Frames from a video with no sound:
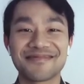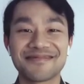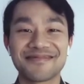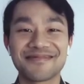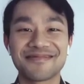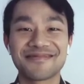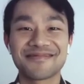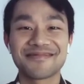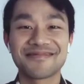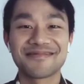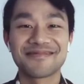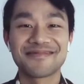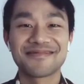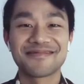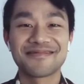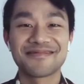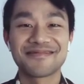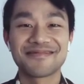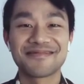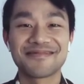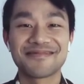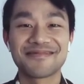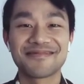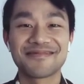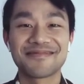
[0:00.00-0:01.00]

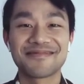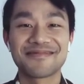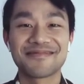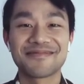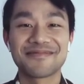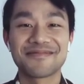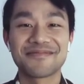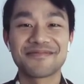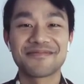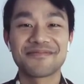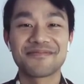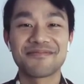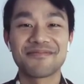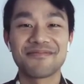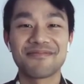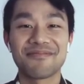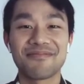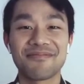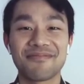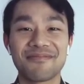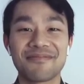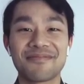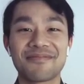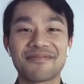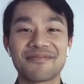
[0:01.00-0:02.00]

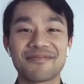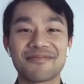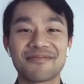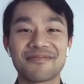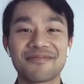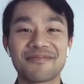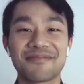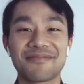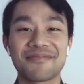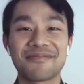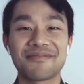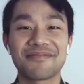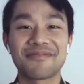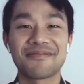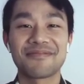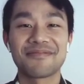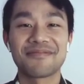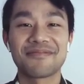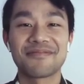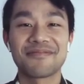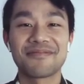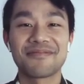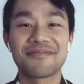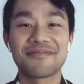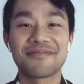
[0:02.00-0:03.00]

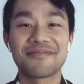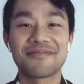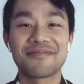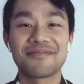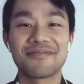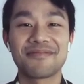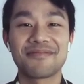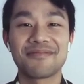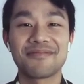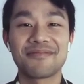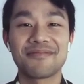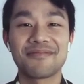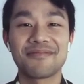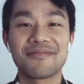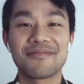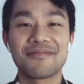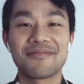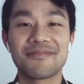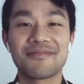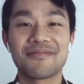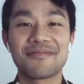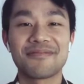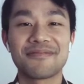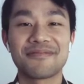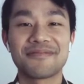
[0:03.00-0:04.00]

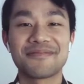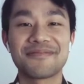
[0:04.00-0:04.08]
(not speaking)